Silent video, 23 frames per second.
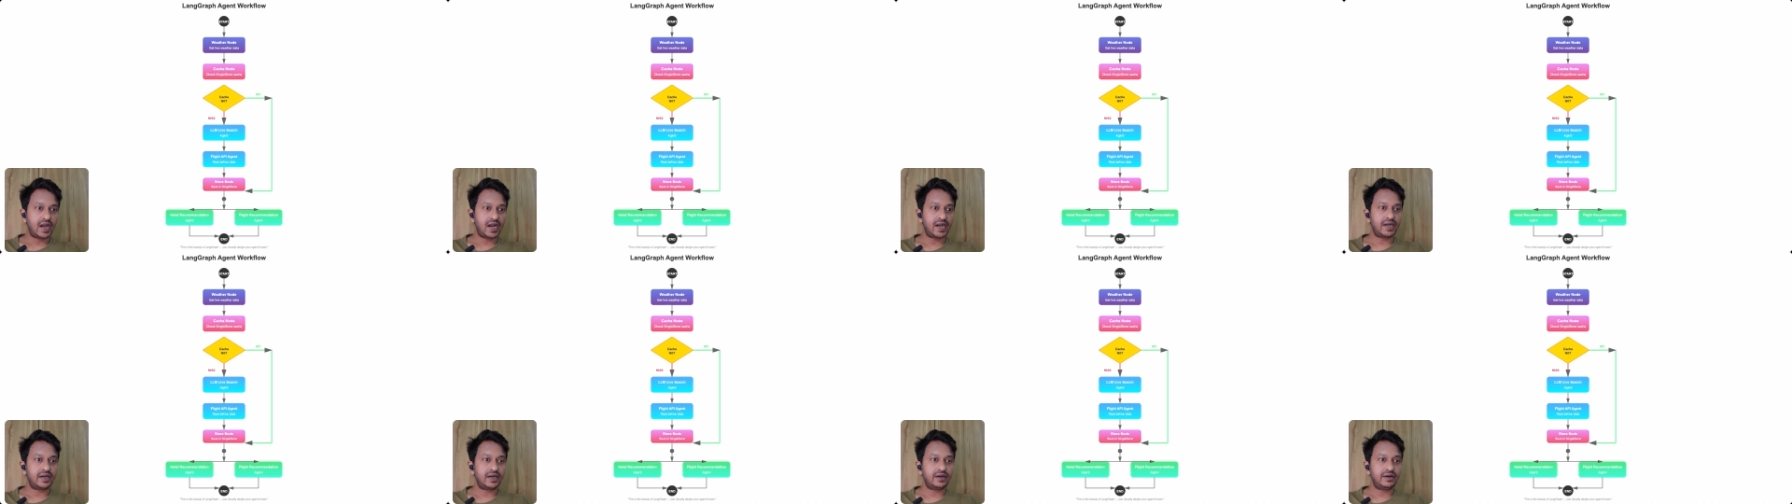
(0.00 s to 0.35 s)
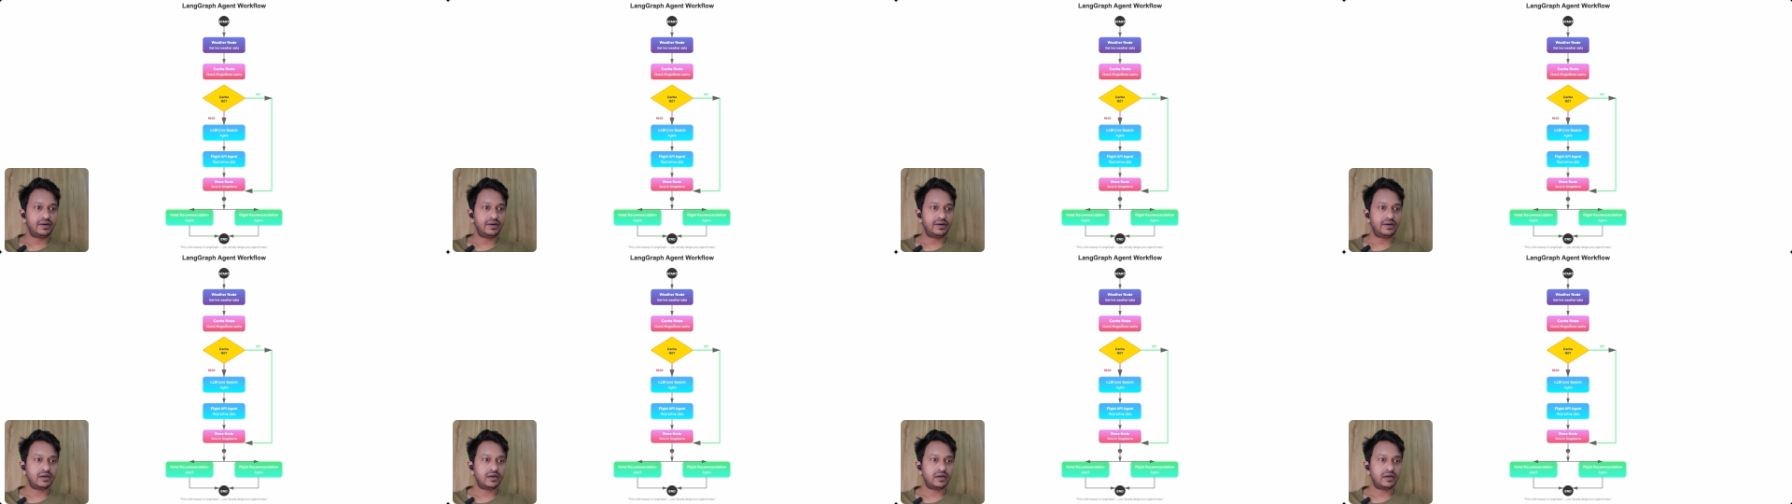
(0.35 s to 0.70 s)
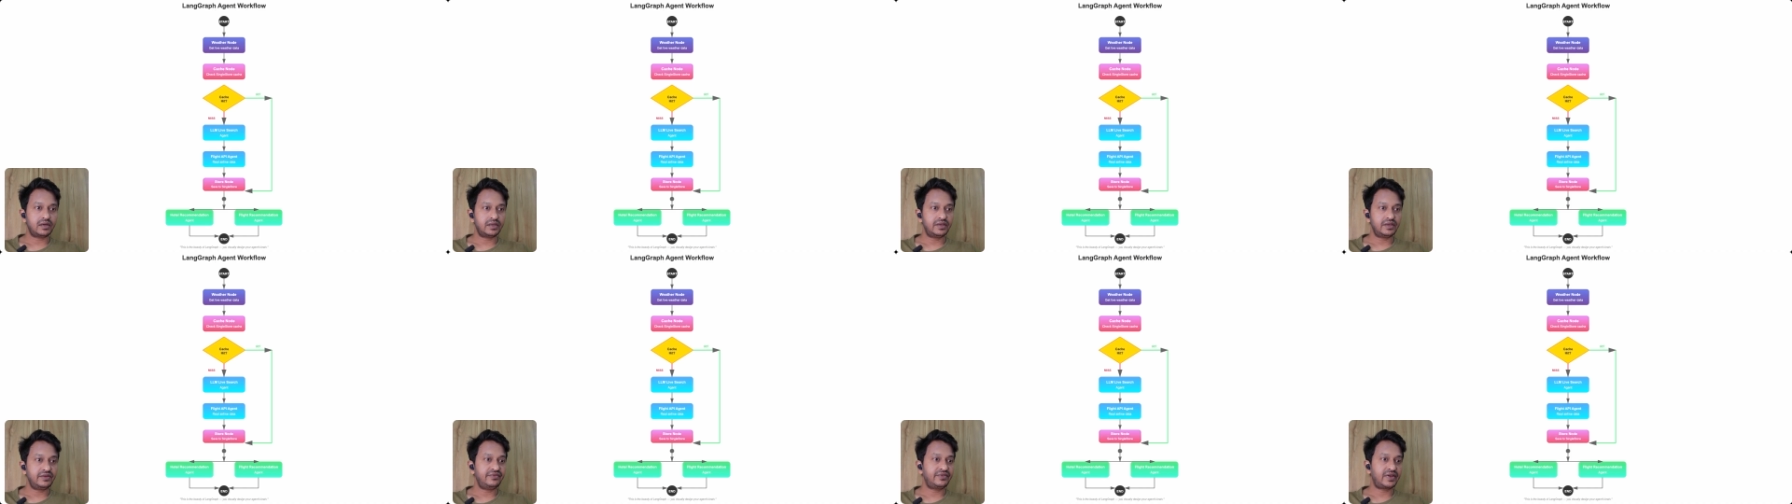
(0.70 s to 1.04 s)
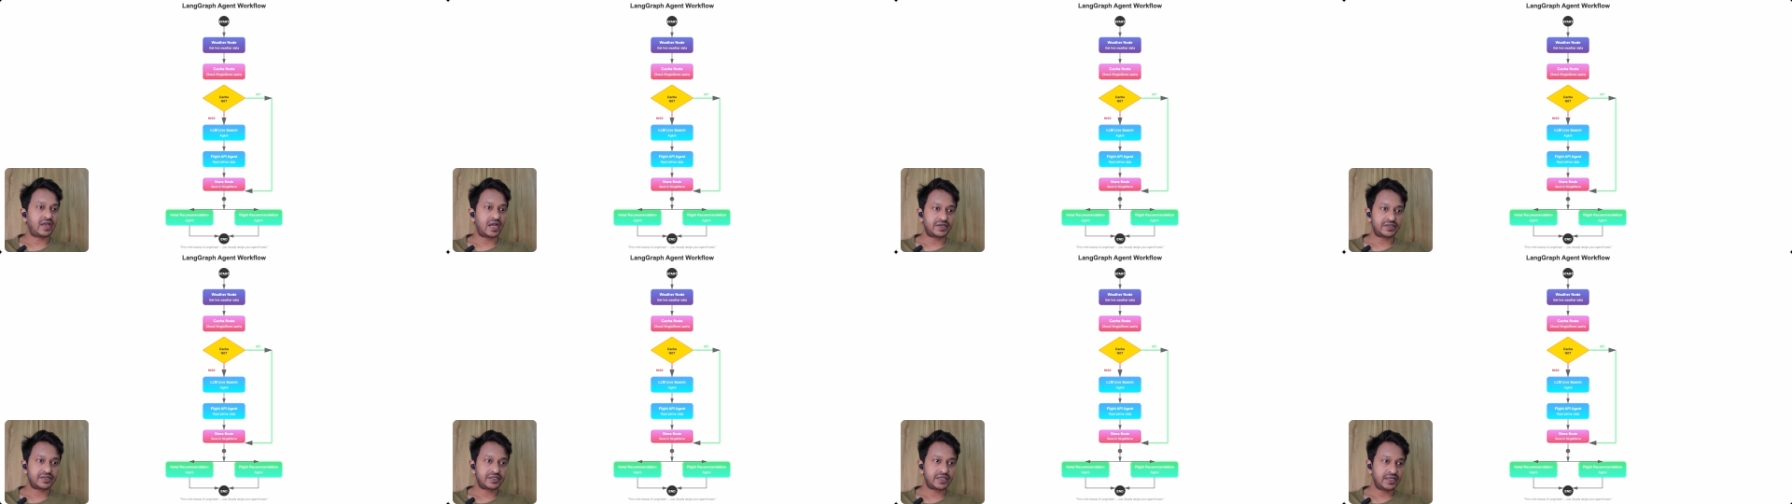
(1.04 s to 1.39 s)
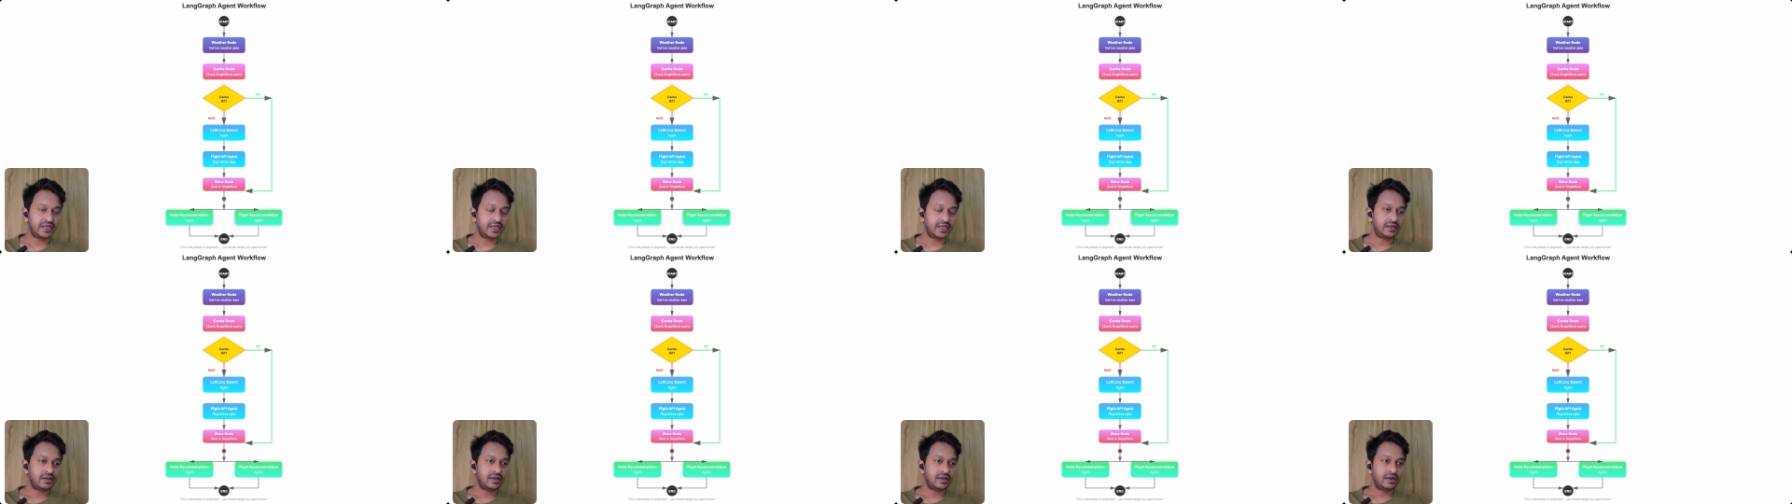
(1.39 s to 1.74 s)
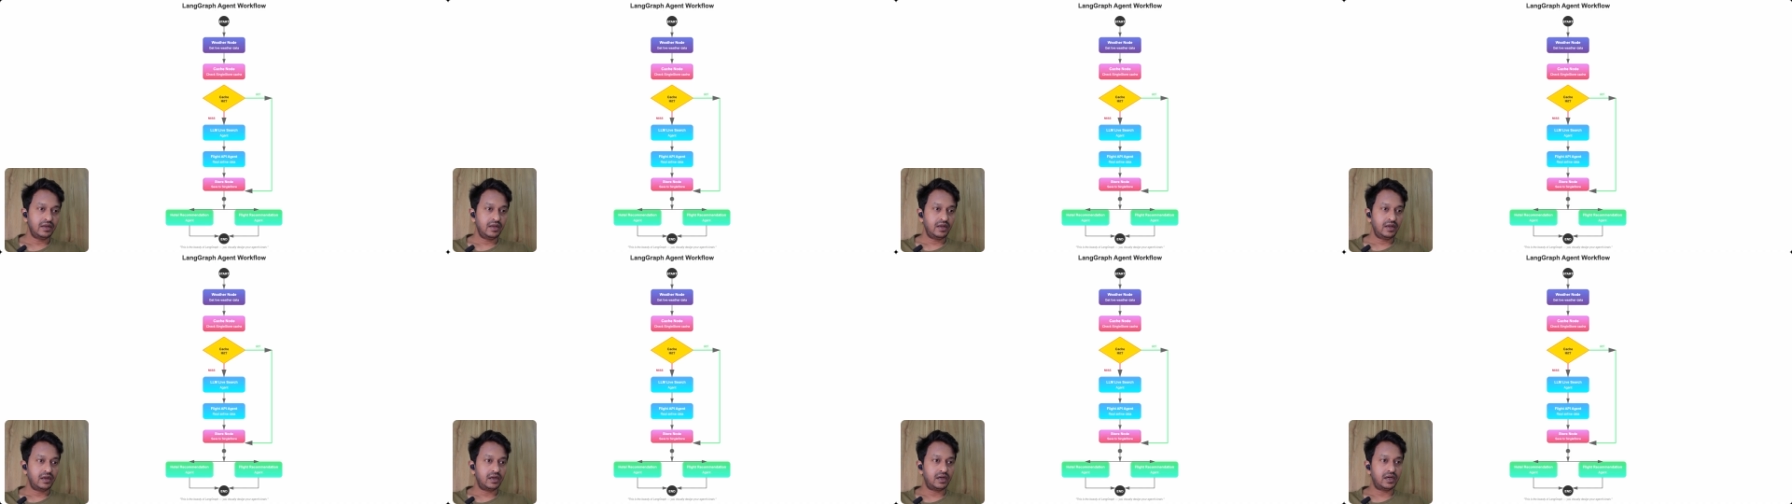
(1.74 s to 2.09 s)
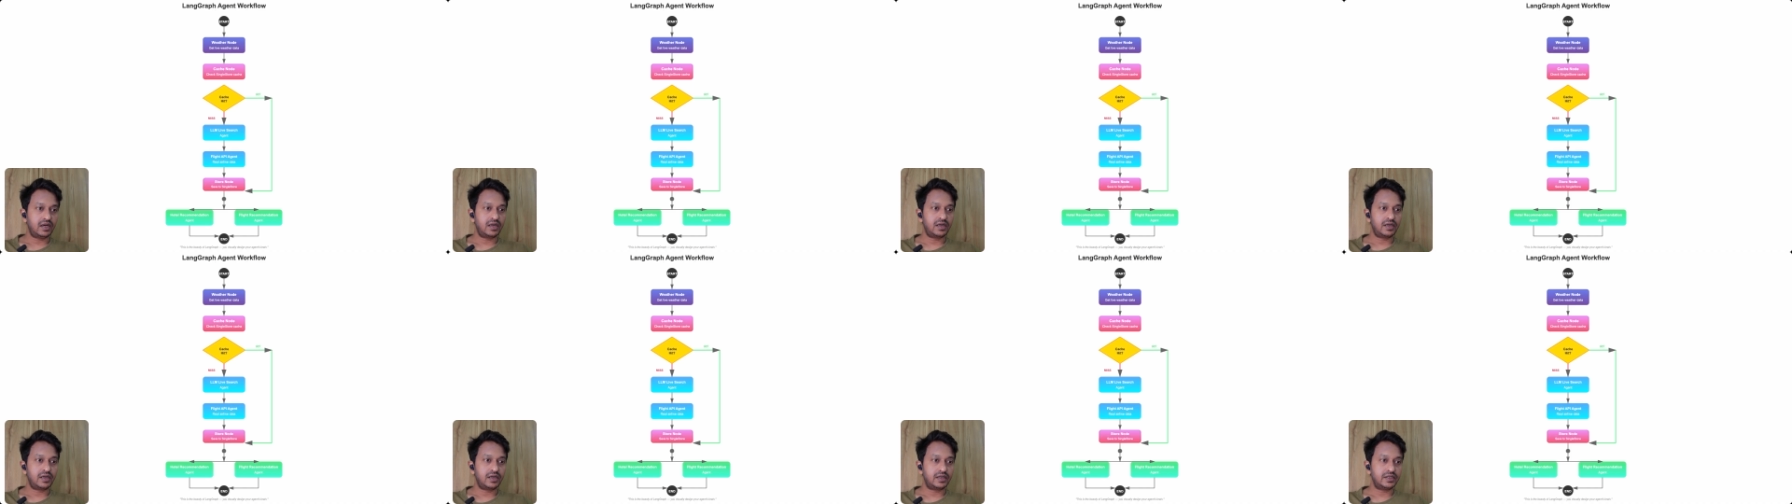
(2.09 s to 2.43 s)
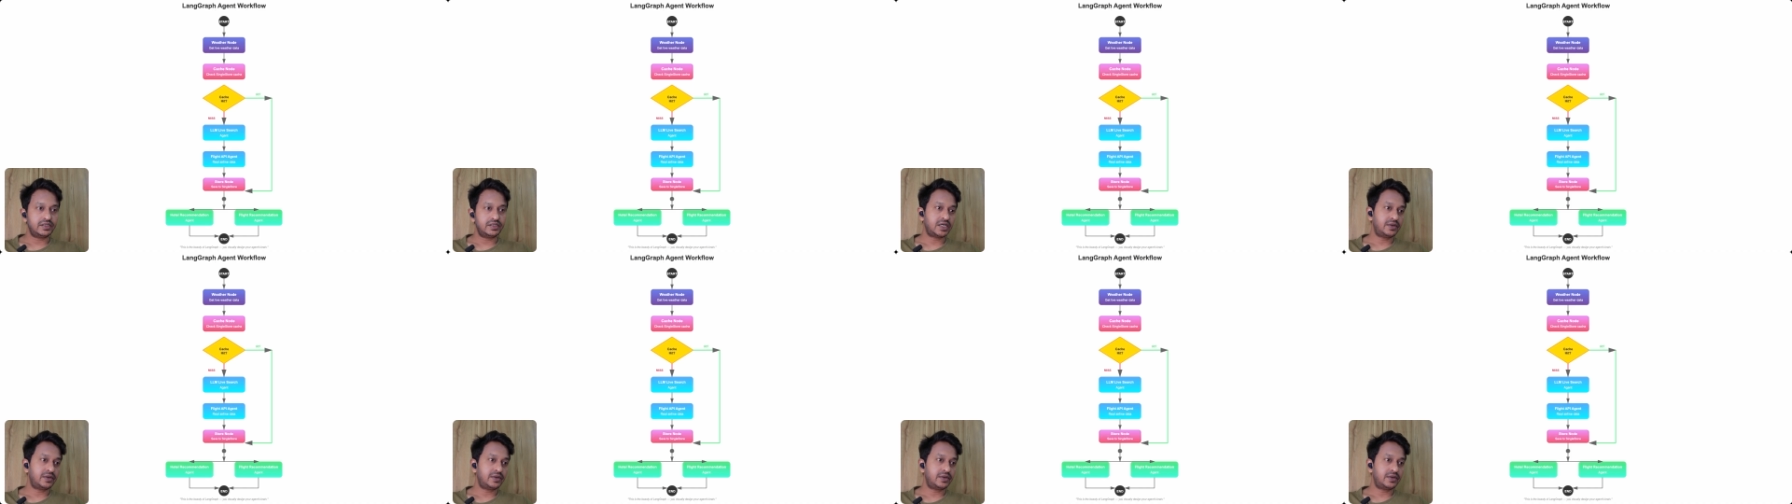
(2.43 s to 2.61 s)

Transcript: and uh, if cache hit, uh,